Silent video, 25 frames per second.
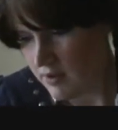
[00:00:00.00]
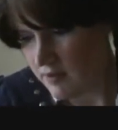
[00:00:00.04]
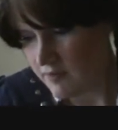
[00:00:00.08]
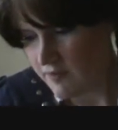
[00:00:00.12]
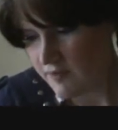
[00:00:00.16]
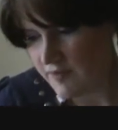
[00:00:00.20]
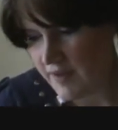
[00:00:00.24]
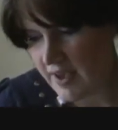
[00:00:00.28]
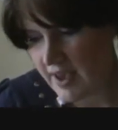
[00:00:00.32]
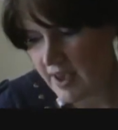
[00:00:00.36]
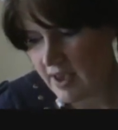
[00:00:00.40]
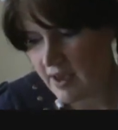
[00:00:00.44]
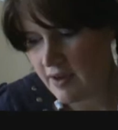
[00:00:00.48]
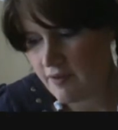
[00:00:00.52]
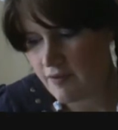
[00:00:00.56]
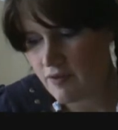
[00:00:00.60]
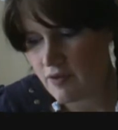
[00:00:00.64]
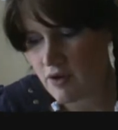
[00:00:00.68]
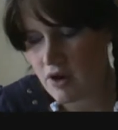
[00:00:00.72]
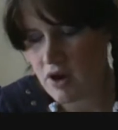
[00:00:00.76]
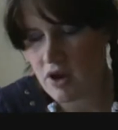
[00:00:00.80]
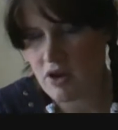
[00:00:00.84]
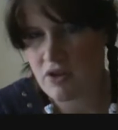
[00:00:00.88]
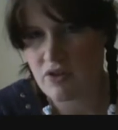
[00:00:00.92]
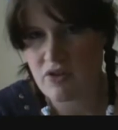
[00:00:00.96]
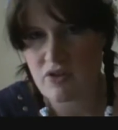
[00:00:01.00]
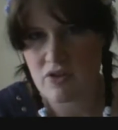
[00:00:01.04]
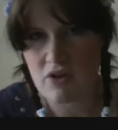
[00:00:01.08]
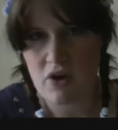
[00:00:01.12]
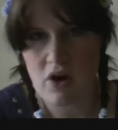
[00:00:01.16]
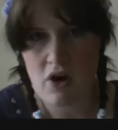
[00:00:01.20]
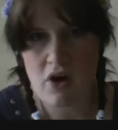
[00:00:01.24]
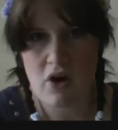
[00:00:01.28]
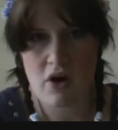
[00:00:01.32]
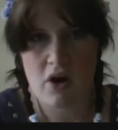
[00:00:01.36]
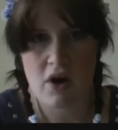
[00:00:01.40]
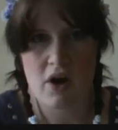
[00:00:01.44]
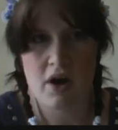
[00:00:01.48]
Favourite
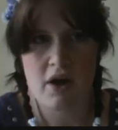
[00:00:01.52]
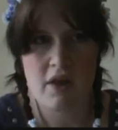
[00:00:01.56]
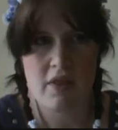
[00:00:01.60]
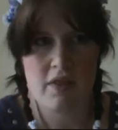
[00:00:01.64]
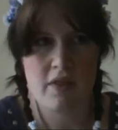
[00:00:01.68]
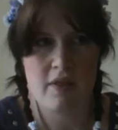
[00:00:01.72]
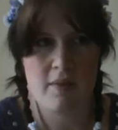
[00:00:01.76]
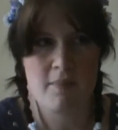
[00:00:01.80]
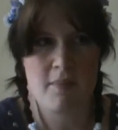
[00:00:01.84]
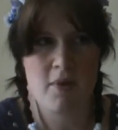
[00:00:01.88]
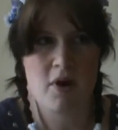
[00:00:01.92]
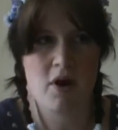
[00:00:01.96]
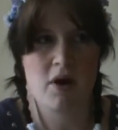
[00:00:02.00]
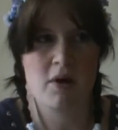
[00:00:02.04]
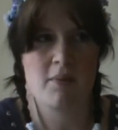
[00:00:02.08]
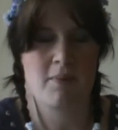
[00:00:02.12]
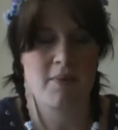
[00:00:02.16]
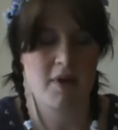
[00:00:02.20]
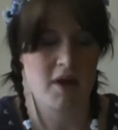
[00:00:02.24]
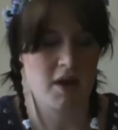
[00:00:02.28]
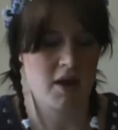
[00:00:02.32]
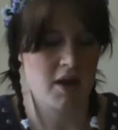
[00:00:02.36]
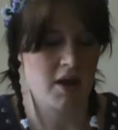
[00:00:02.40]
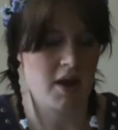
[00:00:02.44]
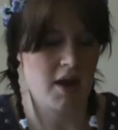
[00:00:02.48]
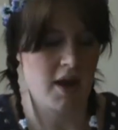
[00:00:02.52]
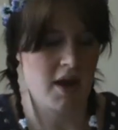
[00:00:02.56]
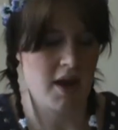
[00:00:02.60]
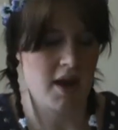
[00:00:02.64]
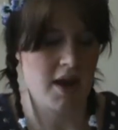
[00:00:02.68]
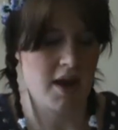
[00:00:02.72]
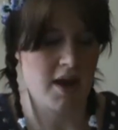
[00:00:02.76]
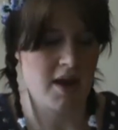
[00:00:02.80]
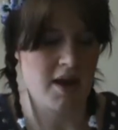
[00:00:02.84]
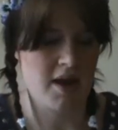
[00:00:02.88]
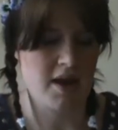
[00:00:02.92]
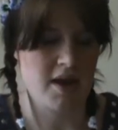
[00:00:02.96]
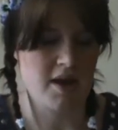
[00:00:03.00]
song at the moment
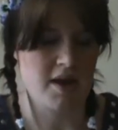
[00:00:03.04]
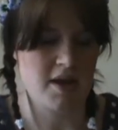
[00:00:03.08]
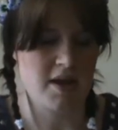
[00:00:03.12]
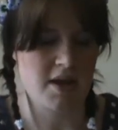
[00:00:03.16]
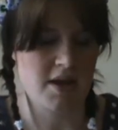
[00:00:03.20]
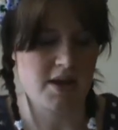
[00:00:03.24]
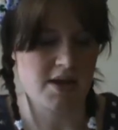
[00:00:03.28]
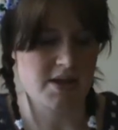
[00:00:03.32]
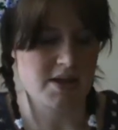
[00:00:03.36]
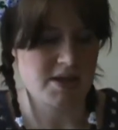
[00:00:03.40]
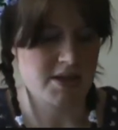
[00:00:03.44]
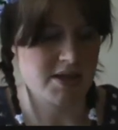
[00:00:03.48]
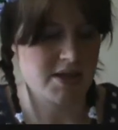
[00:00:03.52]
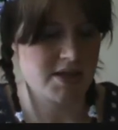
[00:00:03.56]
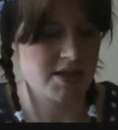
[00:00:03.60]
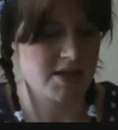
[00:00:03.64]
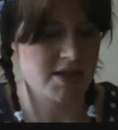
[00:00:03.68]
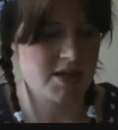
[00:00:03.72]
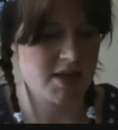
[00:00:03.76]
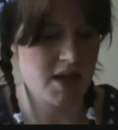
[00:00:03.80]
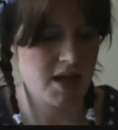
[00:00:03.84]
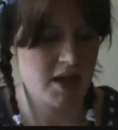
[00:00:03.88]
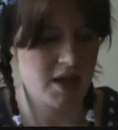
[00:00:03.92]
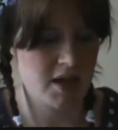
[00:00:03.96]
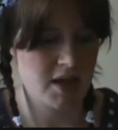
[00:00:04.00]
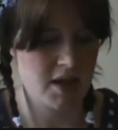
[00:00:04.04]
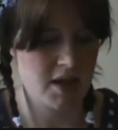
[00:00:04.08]
is...